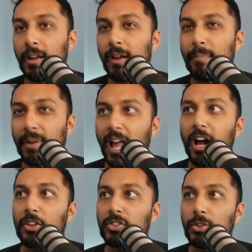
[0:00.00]
But I
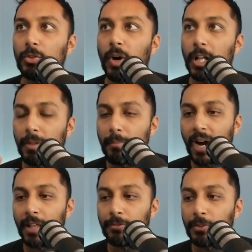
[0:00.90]
also want to be
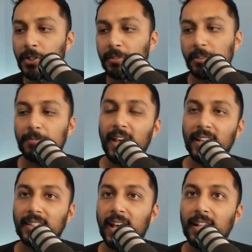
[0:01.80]
mindful of the
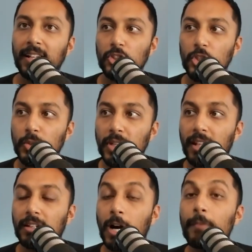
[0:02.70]
fact that you
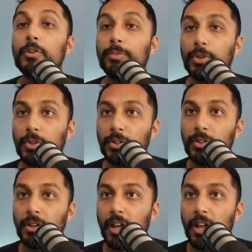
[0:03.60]
get comfortable